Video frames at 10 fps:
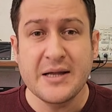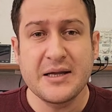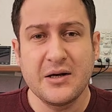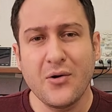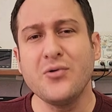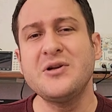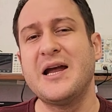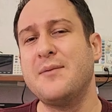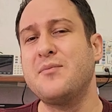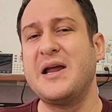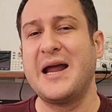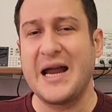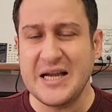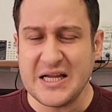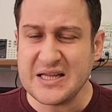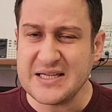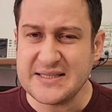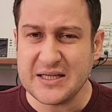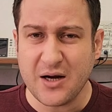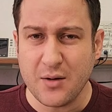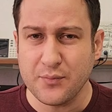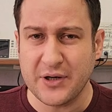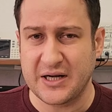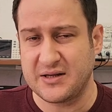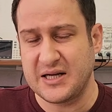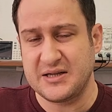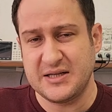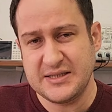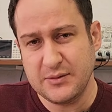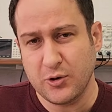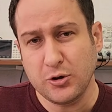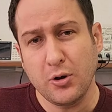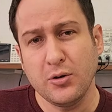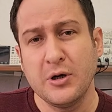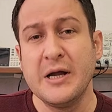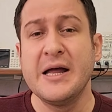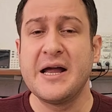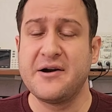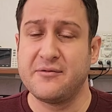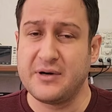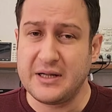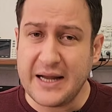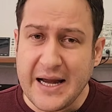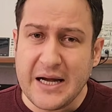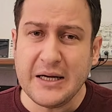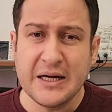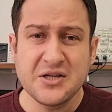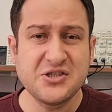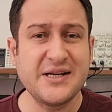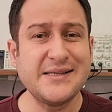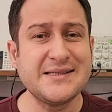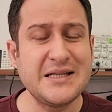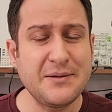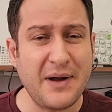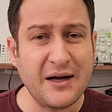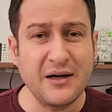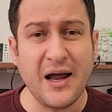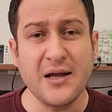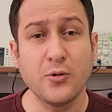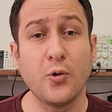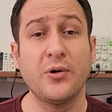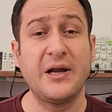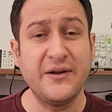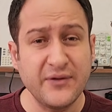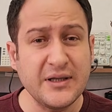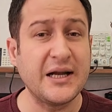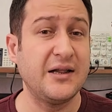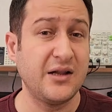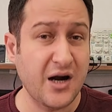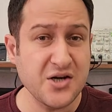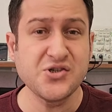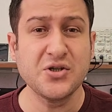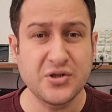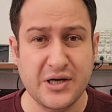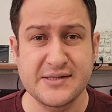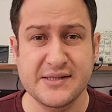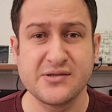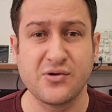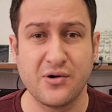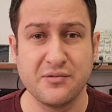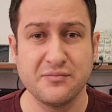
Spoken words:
The load can be any DC component, a DC motor, a relay, GLCD backlight, or even a larger transistor.